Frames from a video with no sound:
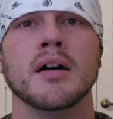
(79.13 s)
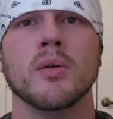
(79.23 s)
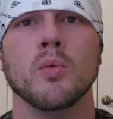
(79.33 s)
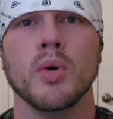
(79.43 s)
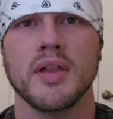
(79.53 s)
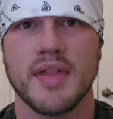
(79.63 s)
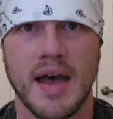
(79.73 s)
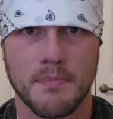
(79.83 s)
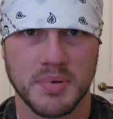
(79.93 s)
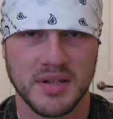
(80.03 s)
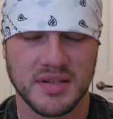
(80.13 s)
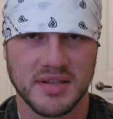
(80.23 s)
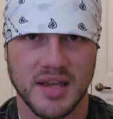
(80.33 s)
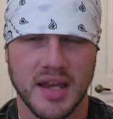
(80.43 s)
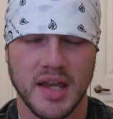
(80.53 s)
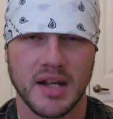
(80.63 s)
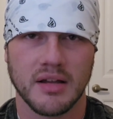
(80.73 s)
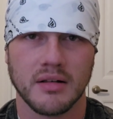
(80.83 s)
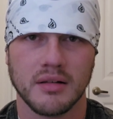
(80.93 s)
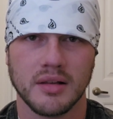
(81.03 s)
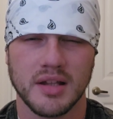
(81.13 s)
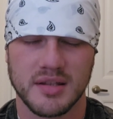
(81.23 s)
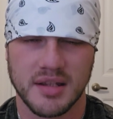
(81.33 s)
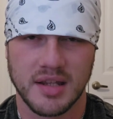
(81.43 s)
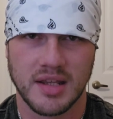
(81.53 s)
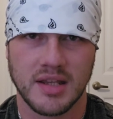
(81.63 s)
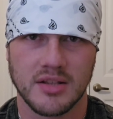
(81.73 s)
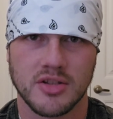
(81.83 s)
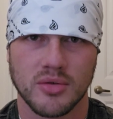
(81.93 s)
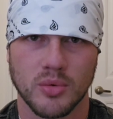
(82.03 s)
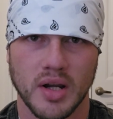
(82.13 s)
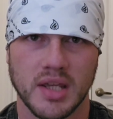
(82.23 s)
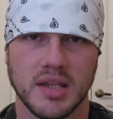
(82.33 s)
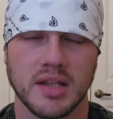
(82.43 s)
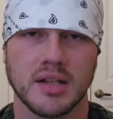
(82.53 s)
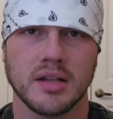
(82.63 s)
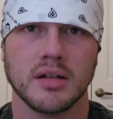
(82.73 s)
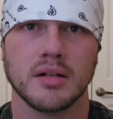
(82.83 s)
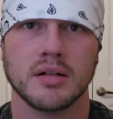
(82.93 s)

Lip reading: With that being said, let's get into ranking